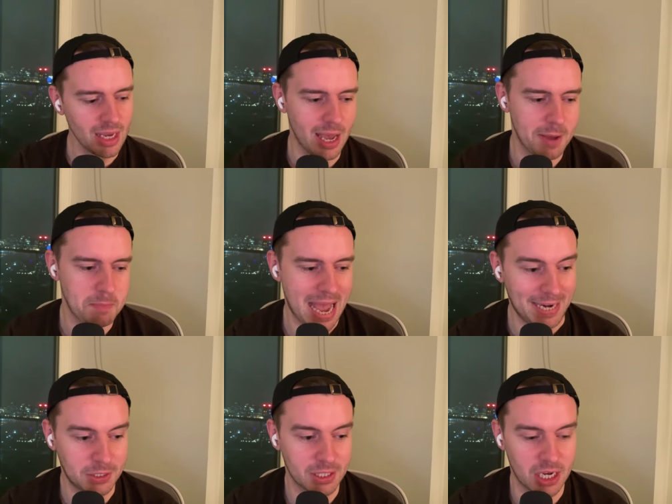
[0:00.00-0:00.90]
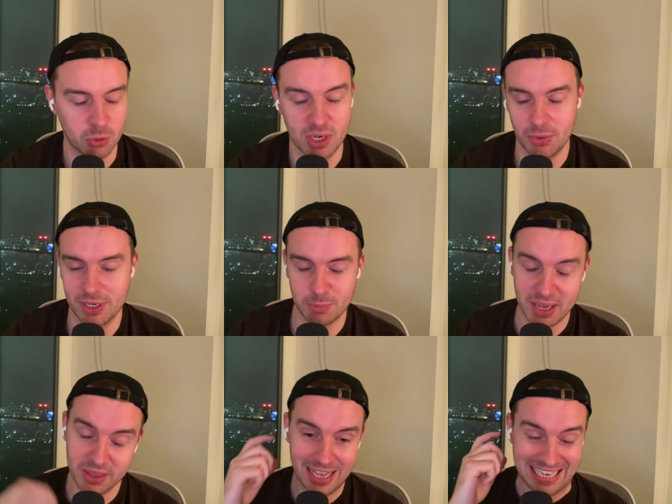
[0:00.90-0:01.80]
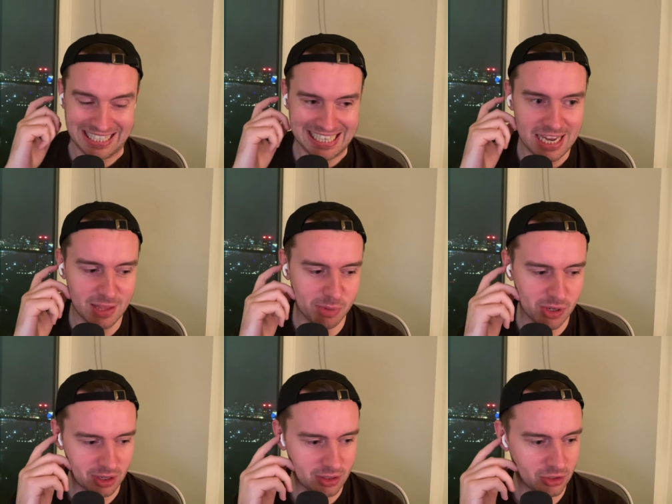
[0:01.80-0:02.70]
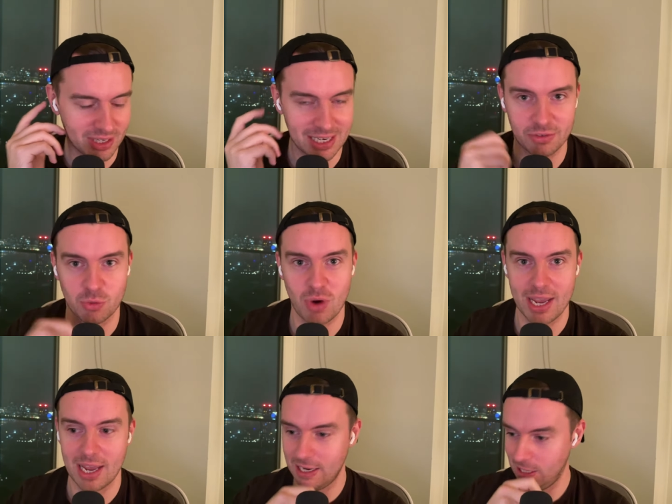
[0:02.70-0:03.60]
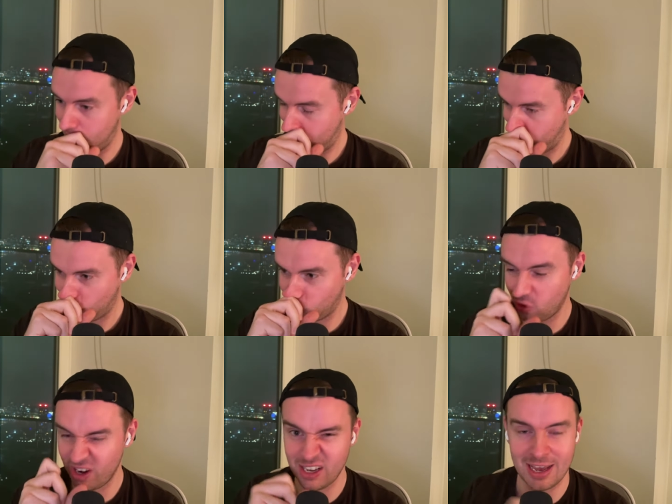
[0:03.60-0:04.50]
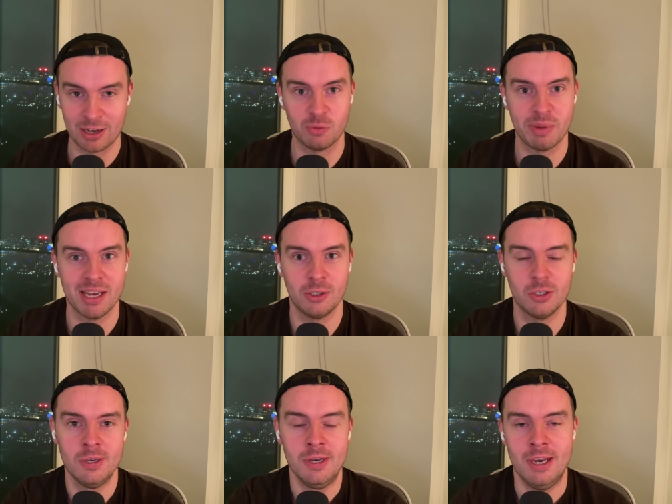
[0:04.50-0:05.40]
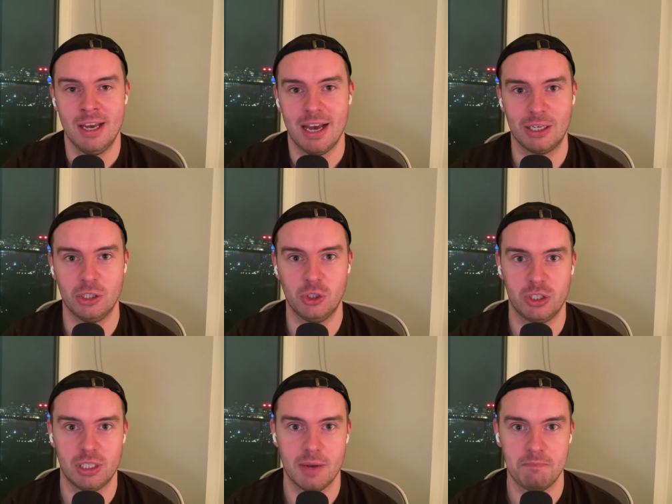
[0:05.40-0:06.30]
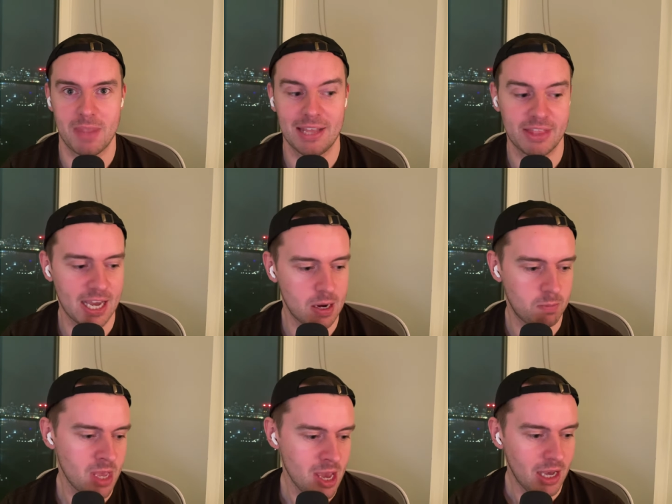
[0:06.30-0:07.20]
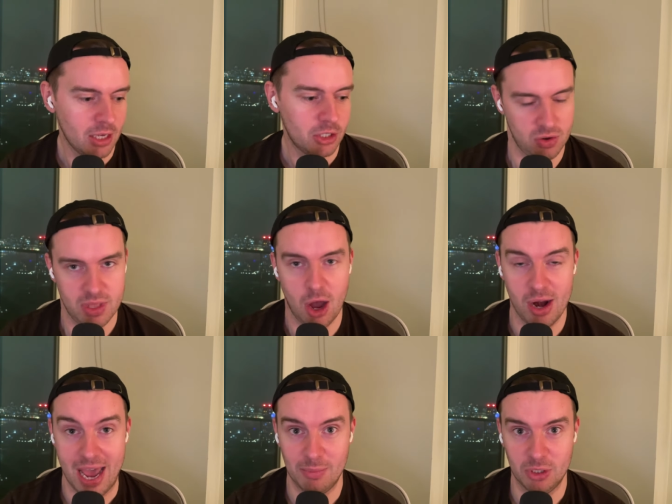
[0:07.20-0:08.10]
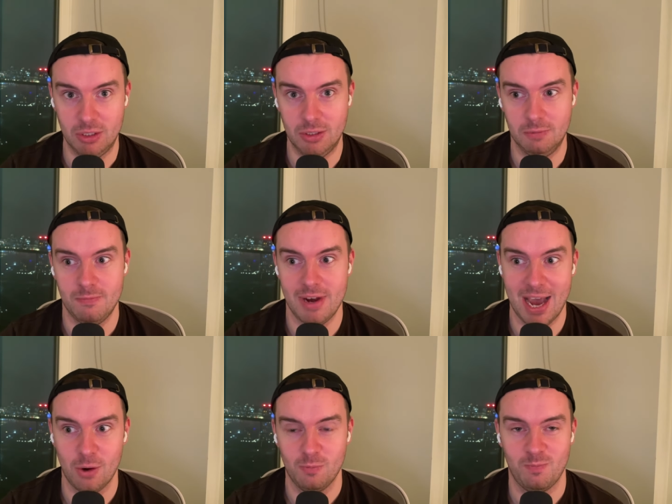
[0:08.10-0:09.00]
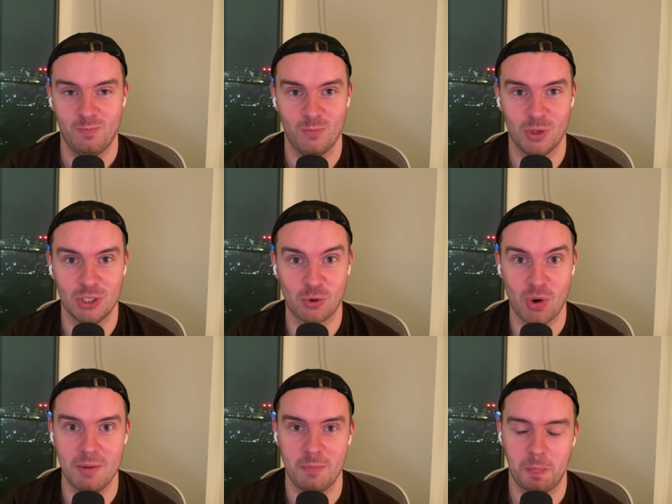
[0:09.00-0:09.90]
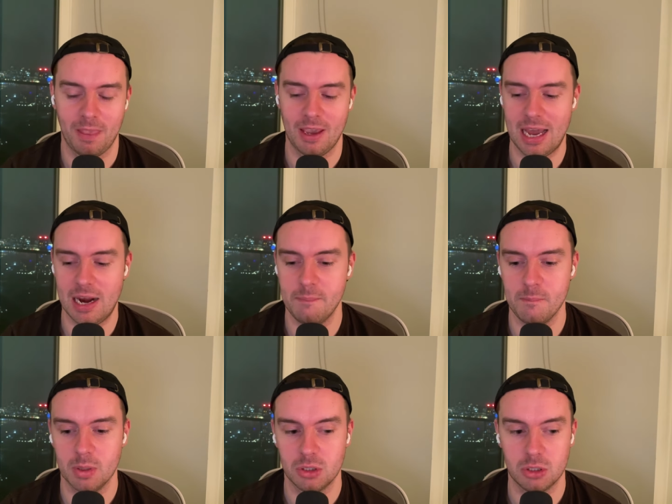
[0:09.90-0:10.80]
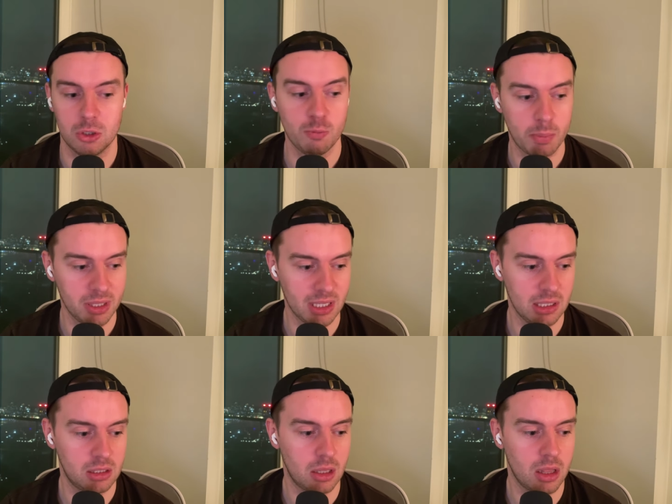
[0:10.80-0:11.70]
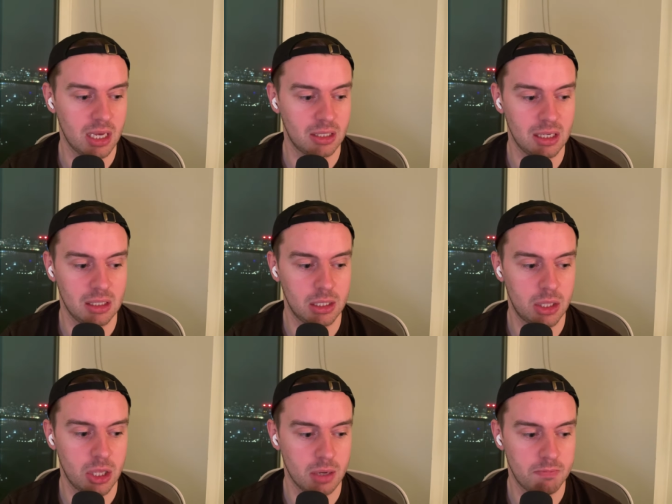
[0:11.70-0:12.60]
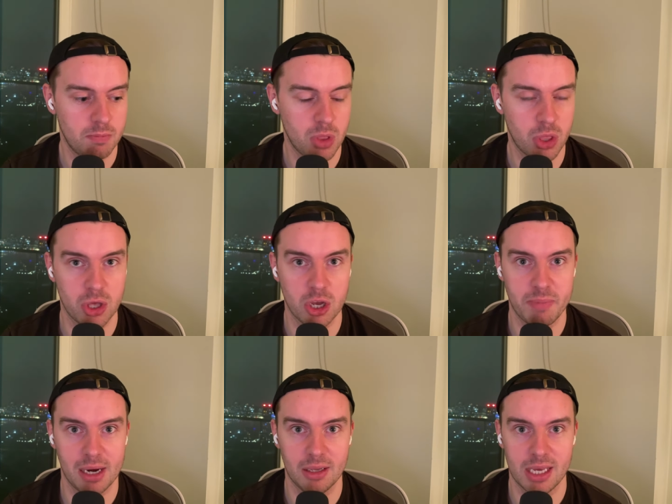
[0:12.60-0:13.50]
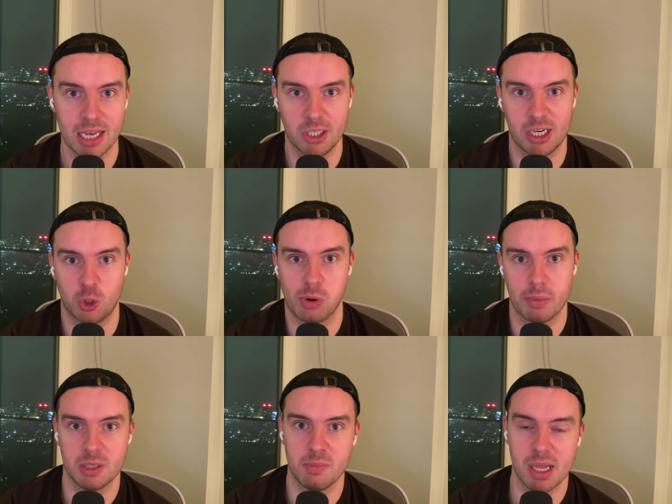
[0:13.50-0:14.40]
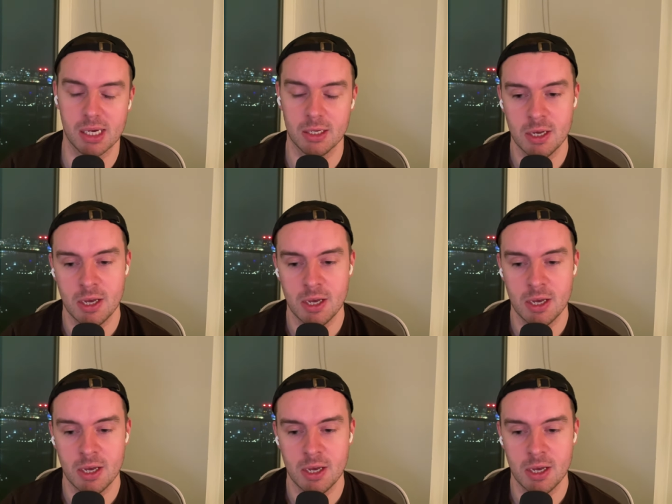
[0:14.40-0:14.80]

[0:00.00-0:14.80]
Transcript: Um, and it's a nice way to expend, extend the book. So I didn't have to write any or draw any extra pages. I could just um, add that in. So they're on Amazon now, which is great and I'm super pleased that this is the the third pillar, the intellectual property pillar,